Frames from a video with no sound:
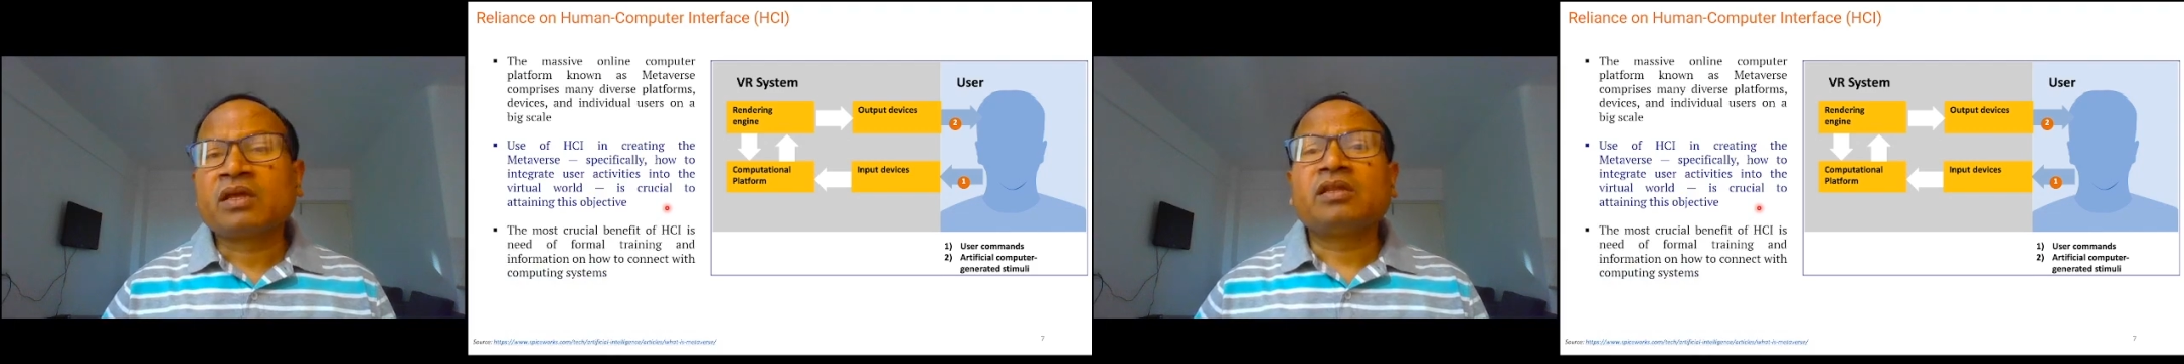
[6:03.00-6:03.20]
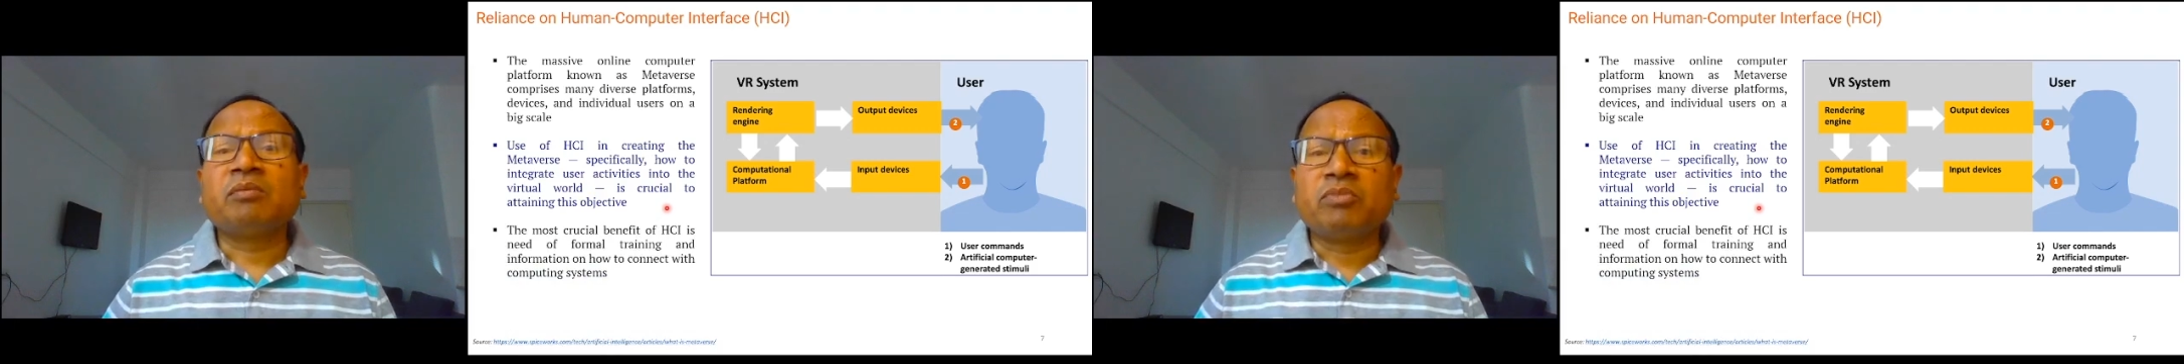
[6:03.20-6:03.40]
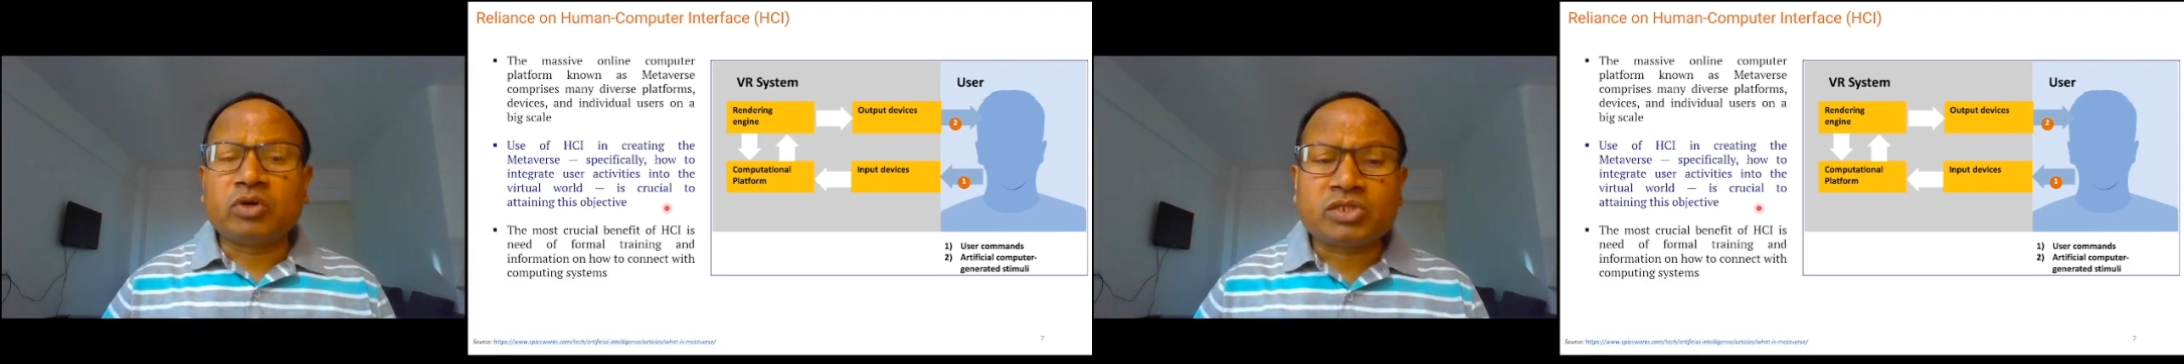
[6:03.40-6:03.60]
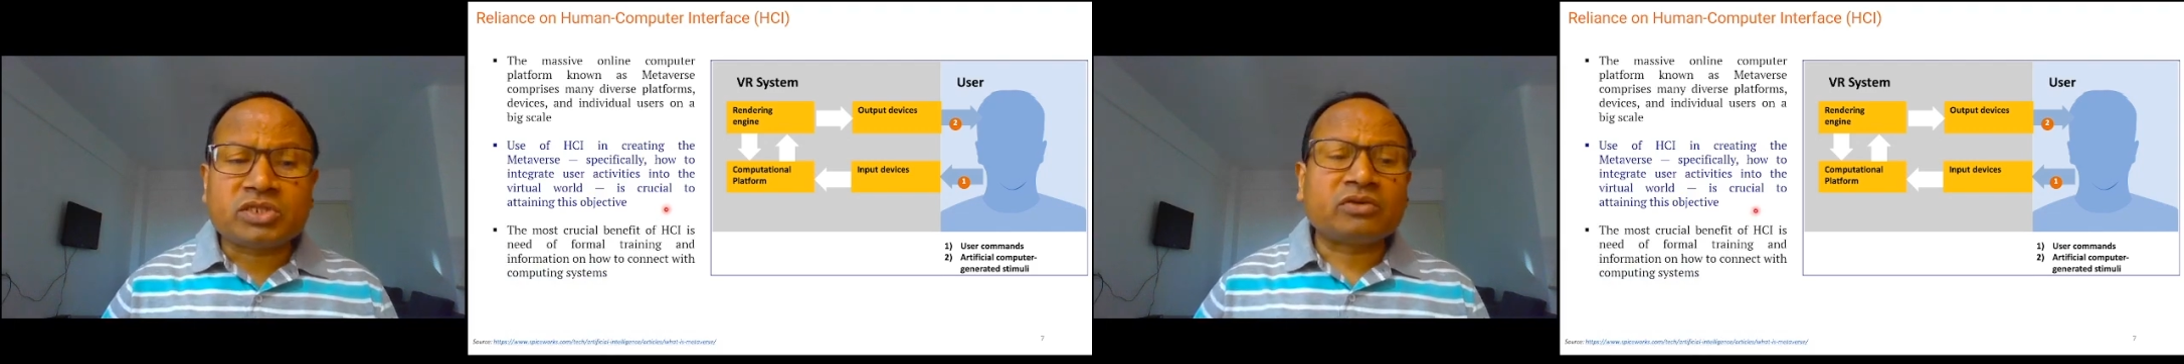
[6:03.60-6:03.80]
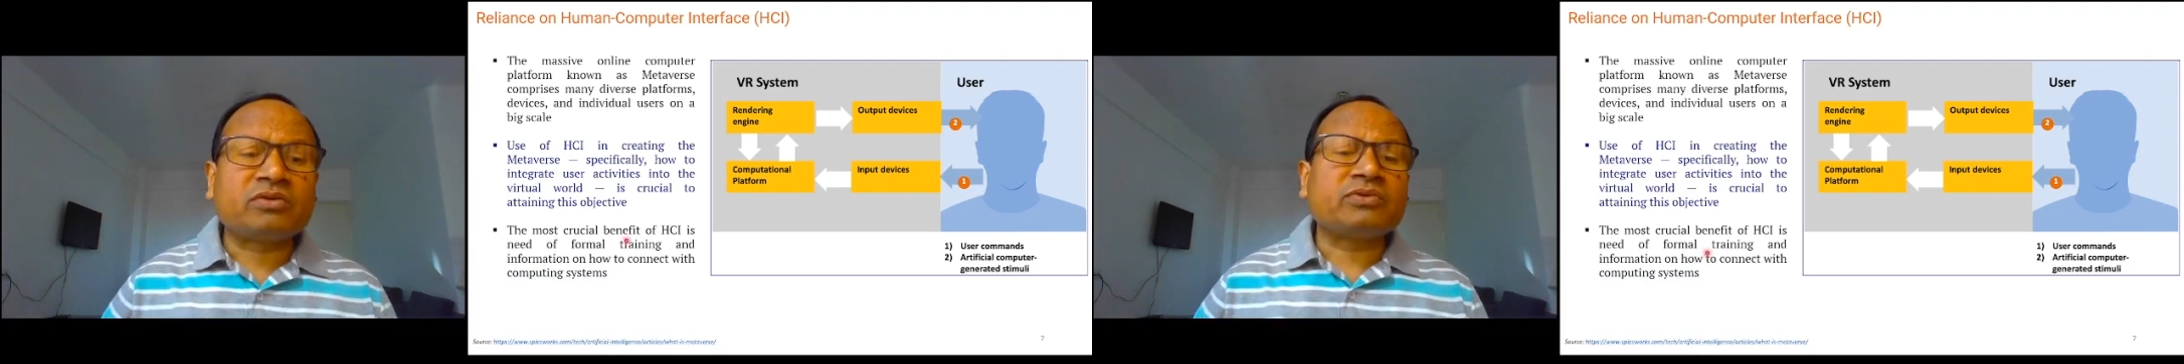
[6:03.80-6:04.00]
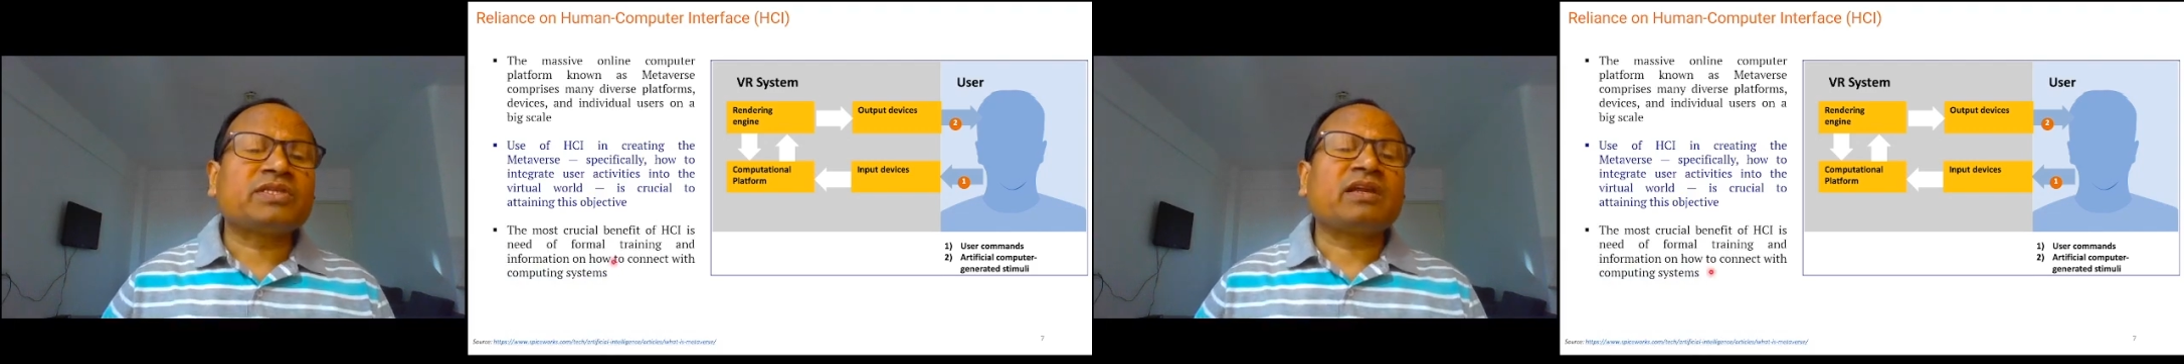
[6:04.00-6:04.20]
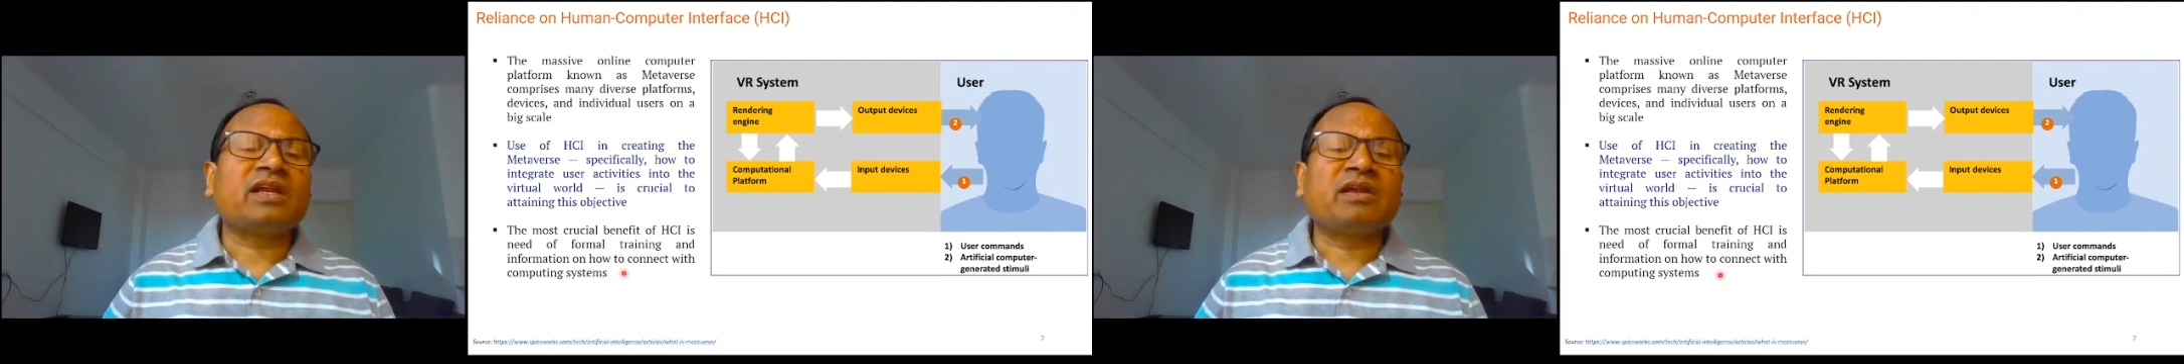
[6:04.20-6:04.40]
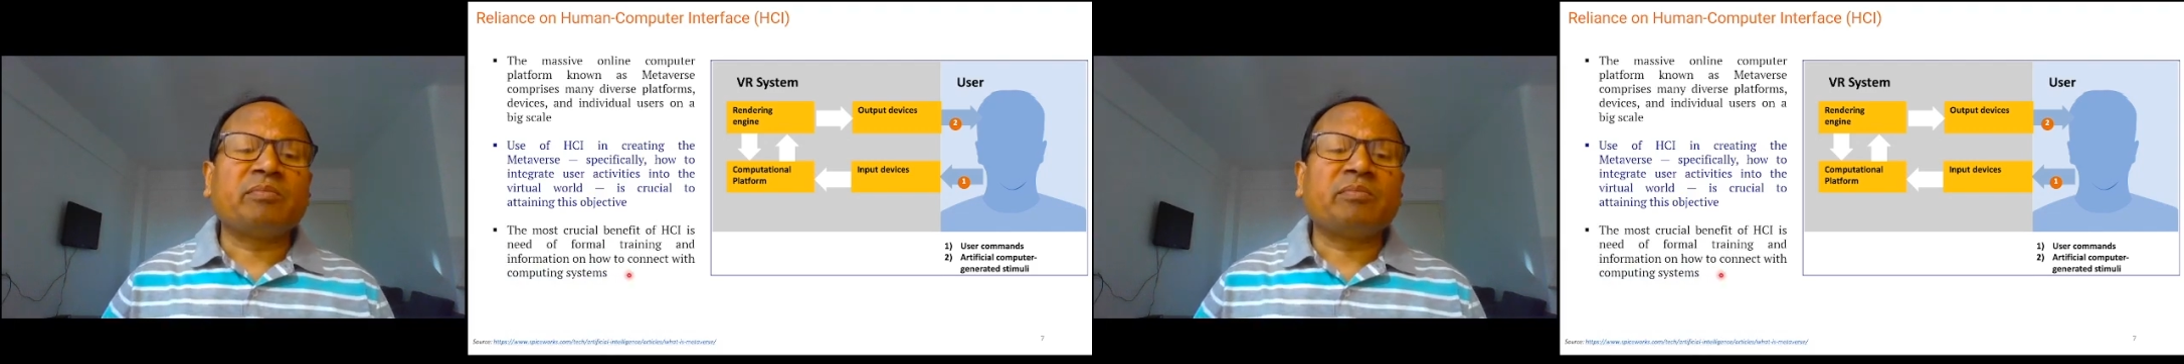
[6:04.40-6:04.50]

The most crucial